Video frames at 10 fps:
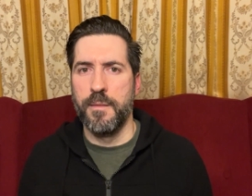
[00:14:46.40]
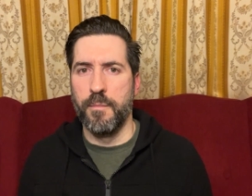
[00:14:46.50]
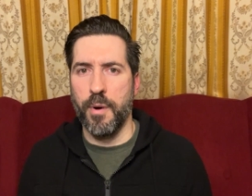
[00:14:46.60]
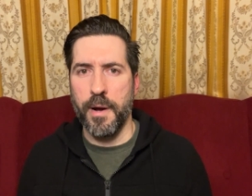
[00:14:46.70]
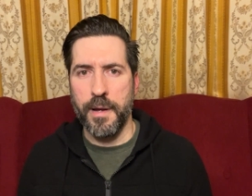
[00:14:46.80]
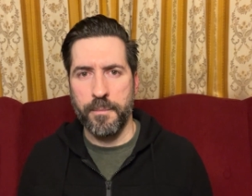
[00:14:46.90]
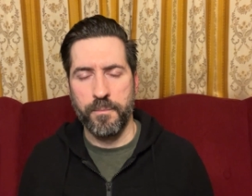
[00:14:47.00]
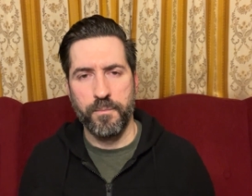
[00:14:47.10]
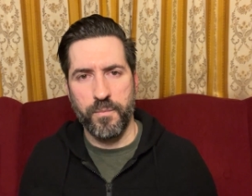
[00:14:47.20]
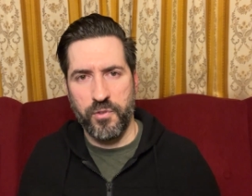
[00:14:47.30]
by
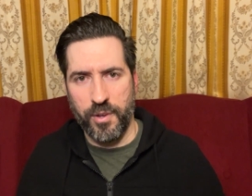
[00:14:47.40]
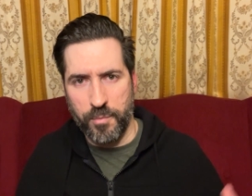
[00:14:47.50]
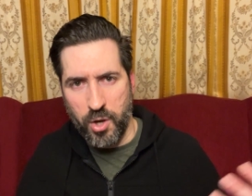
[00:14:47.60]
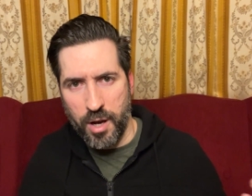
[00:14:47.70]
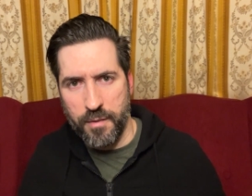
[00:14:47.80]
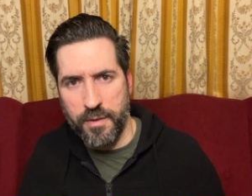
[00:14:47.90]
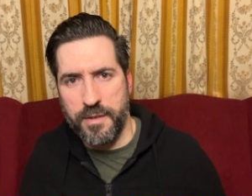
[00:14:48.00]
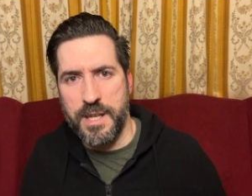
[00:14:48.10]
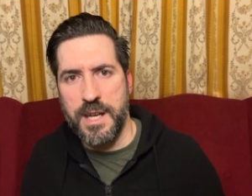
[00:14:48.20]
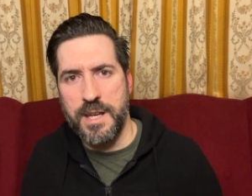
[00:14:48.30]
some kind of a
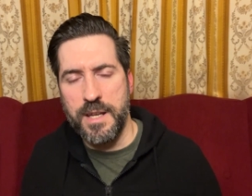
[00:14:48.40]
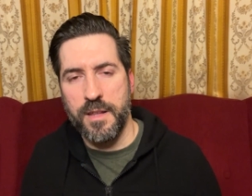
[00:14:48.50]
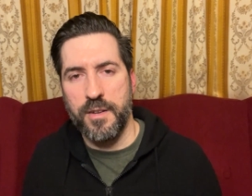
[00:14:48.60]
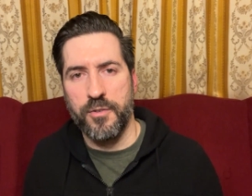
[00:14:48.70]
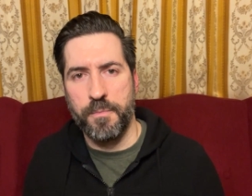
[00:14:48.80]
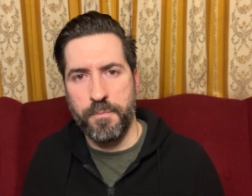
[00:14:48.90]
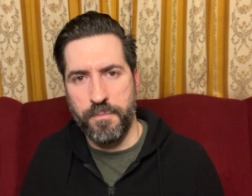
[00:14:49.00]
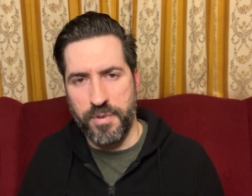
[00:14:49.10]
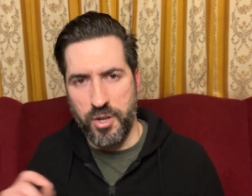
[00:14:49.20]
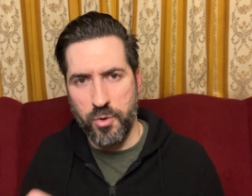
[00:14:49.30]
deity that is
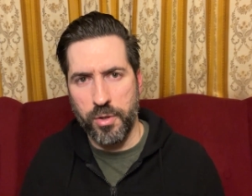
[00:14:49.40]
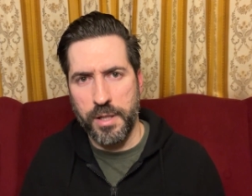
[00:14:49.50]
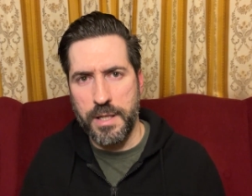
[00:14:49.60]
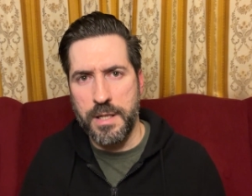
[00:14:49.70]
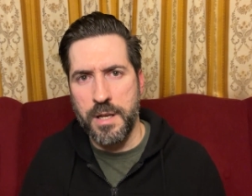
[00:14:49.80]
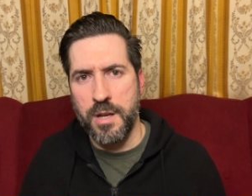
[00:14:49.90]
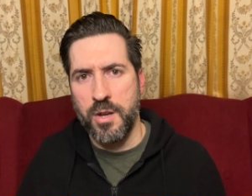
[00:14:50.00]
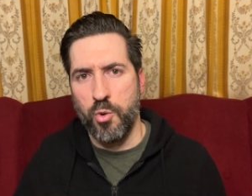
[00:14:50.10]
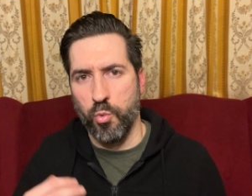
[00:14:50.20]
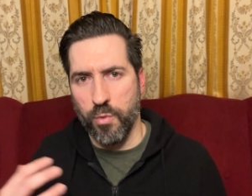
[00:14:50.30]
purely
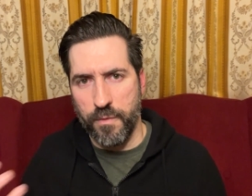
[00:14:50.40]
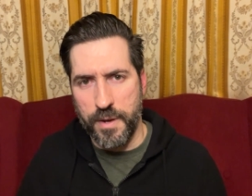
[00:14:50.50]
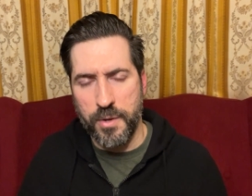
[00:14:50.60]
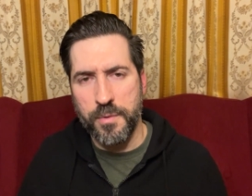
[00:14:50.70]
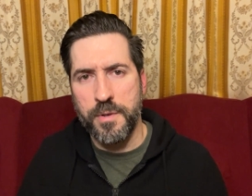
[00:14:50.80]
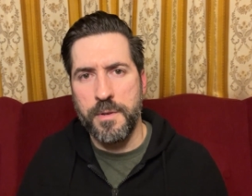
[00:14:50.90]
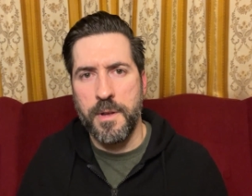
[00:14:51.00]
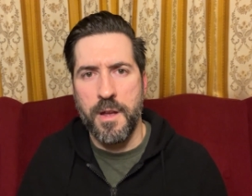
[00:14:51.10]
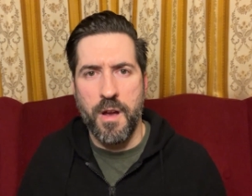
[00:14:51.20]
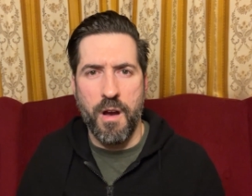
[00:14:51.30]
revealed.
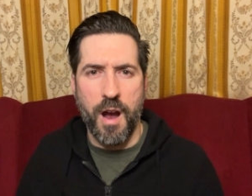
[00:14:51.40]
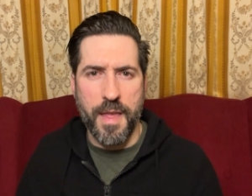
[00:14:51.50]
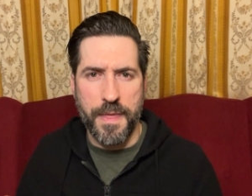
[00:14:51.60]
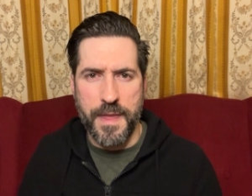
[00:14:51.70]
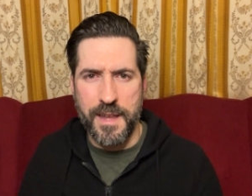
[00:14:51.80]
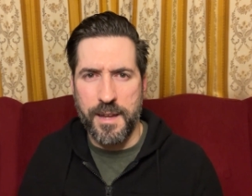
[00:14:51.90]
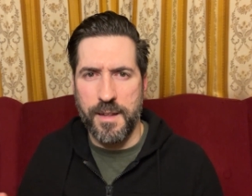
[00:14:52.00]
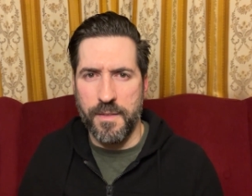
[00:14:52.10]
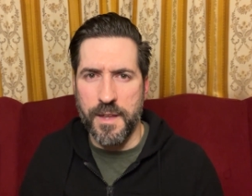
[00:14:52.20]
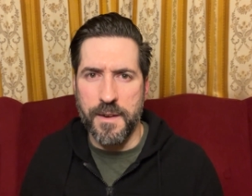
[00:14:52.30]
I think
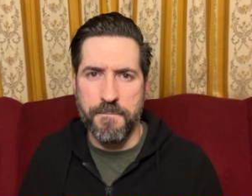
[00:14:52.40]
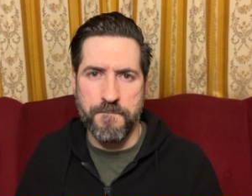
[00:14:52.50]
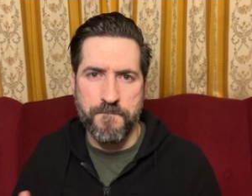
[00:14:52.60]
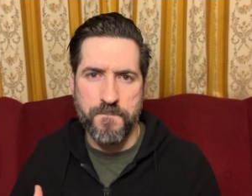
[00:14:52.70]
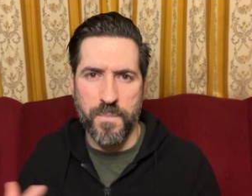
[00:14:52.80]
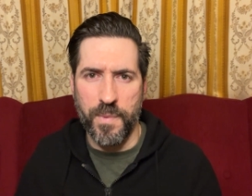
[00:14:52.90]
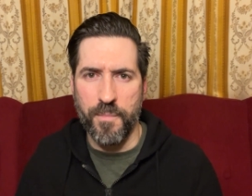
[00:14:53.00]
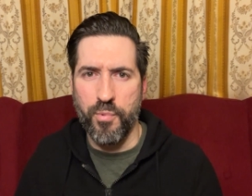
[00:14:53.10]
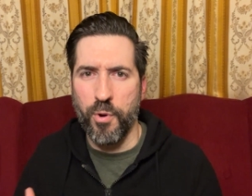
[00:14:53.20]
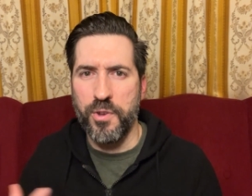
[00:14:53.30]
that the
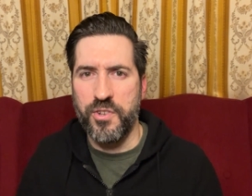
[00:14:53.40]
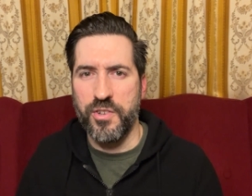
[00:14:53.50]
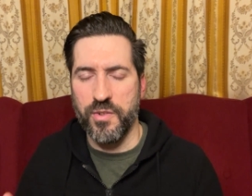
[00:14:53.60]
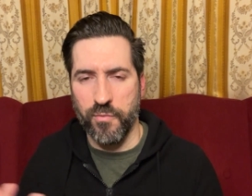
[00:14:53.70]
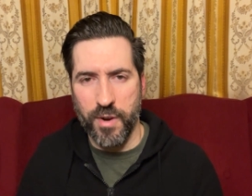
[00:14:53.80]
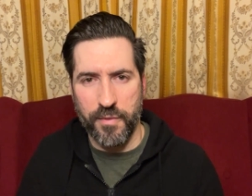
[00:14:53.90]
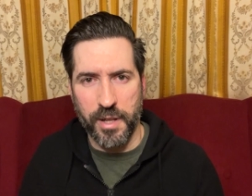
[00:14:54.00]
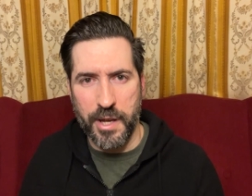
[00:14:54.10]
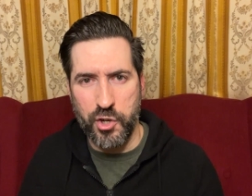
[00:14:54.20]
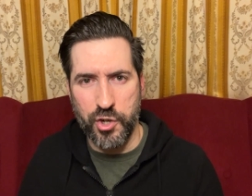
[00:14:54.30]
process of
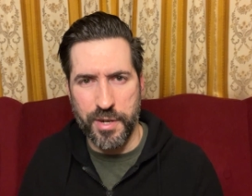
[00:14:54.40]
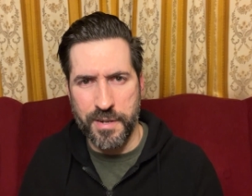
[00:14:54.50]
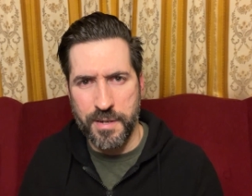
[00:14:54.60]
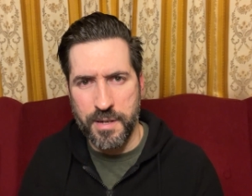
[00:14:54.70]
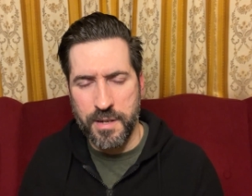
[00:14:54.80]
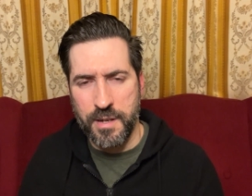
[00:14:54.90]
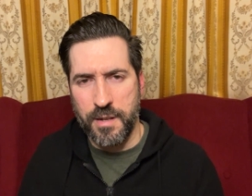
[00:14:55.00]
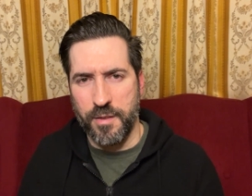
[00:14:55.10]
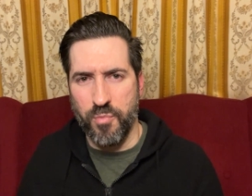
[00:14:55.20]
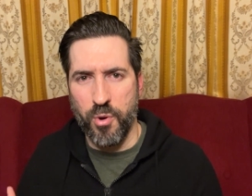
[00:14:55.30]
revelation
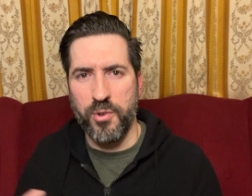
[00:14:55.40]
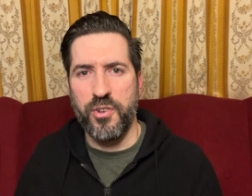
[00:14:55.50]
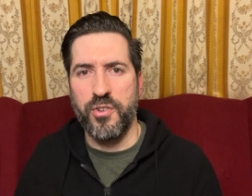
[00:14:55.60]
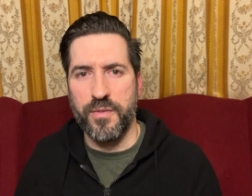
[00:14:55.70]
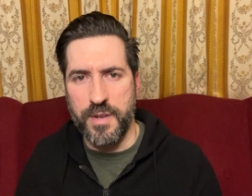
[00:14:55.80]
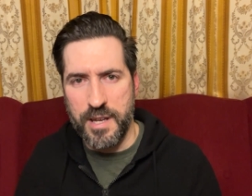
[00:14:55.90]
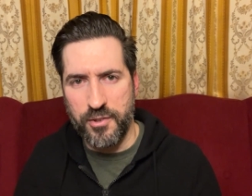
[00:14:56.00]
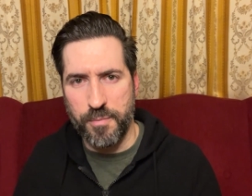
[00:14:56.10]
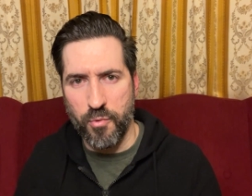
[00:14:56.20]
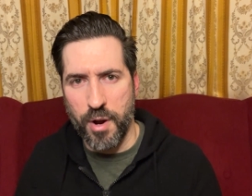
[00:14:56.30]
the process of
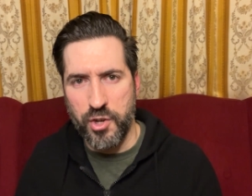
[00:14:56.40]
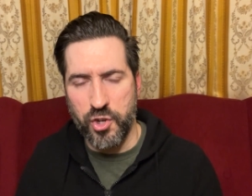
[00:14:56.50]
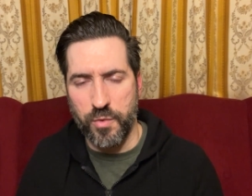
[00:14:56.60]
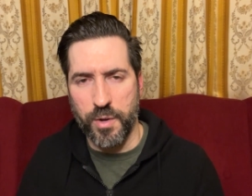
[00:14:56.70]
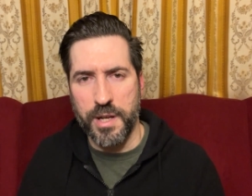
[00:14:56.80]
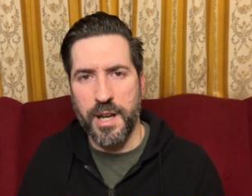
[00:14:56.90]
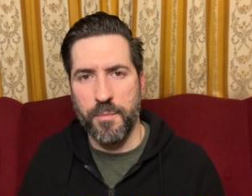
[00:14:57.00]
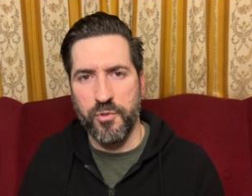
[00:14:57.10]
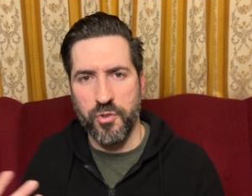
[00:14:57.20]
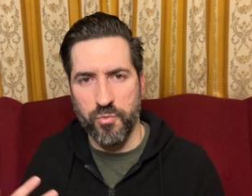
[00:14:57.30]
inspiration when it
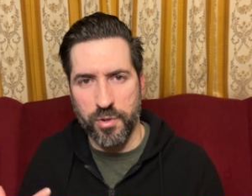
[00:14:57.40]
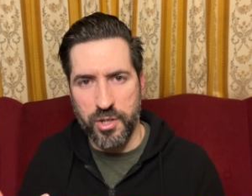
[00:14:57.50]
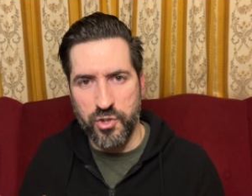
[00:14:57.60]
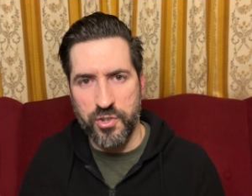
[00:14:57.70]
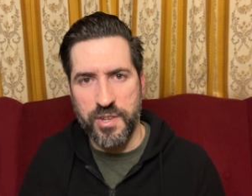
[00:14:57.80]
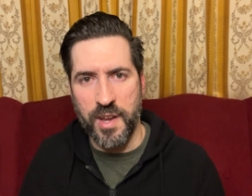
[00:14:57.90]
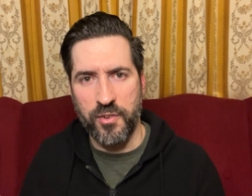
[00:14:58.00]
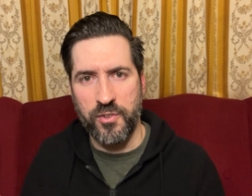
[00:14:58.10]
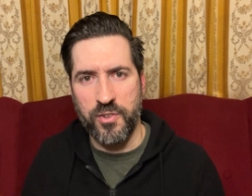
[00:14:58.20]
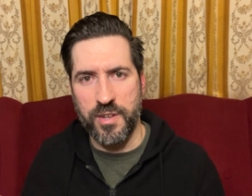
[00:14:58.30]
comes to religious
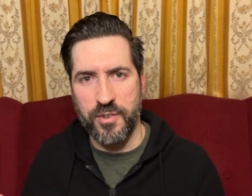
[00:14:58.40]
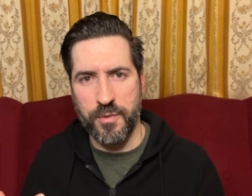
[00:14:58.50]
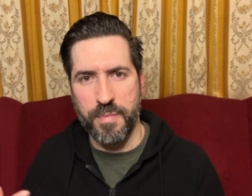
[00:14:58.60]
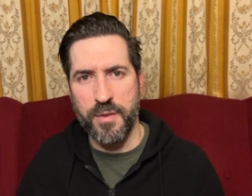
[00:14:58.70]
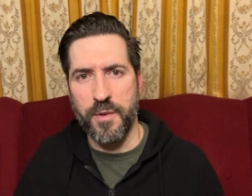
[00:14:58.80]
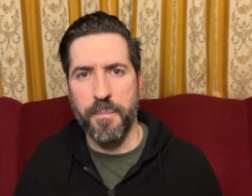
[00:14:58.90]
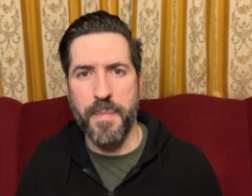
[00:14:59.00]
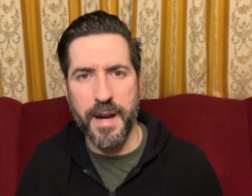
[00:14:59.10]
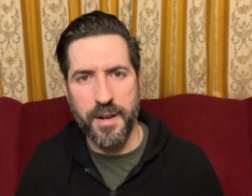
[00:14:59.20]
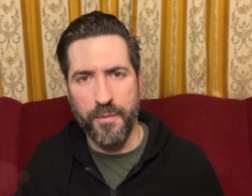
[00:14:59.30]
texts is a bit of a
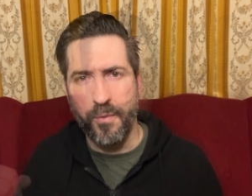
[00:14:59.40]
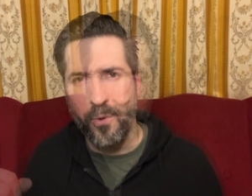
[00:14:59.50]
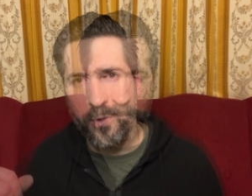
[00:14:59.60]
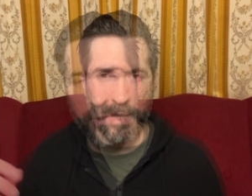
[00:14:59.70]
back and forth.